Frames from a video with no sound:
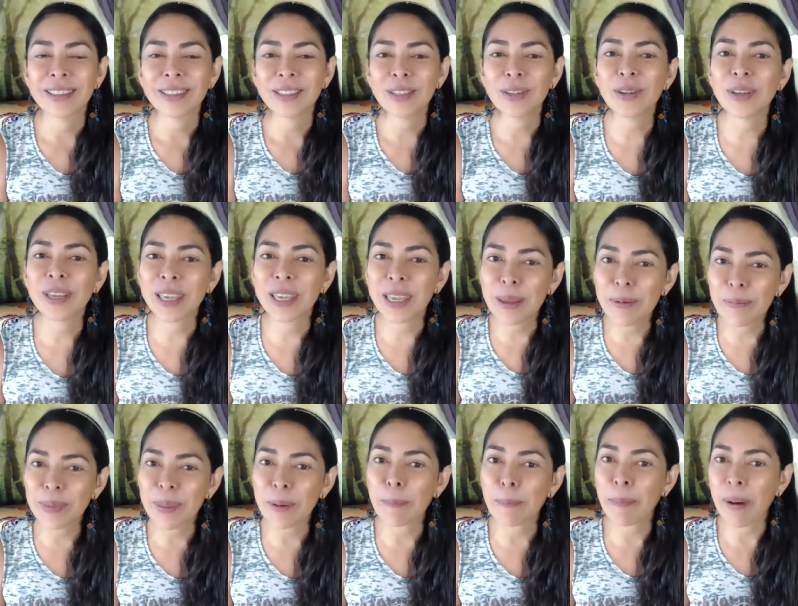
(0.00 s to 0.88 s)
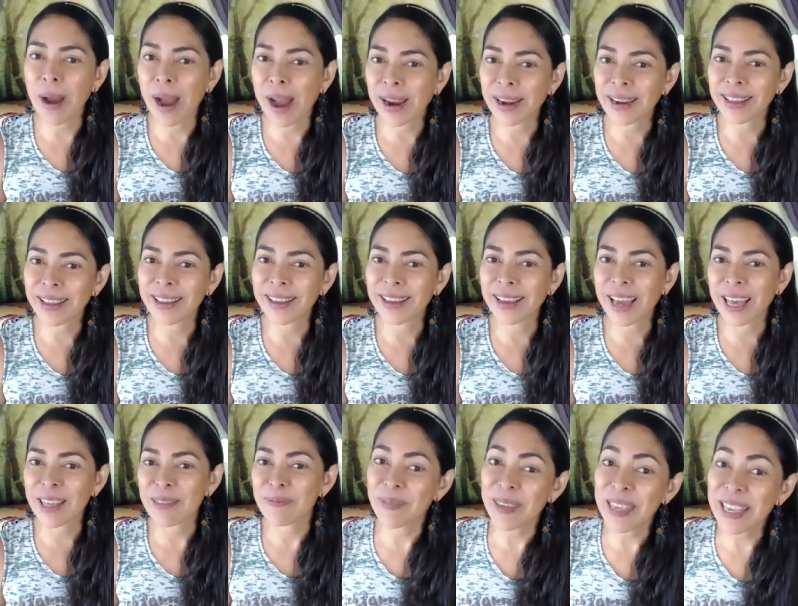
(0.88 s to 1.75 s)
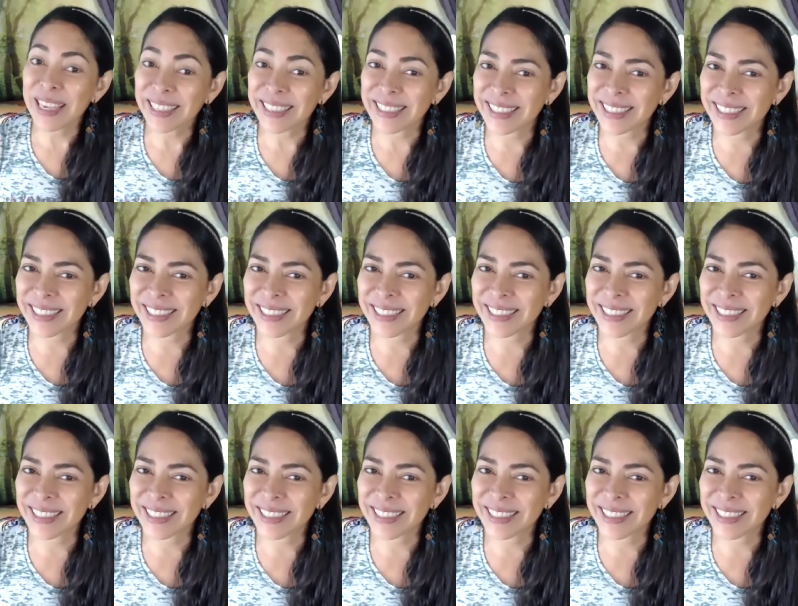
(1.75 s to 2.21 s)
to keep the party at peace.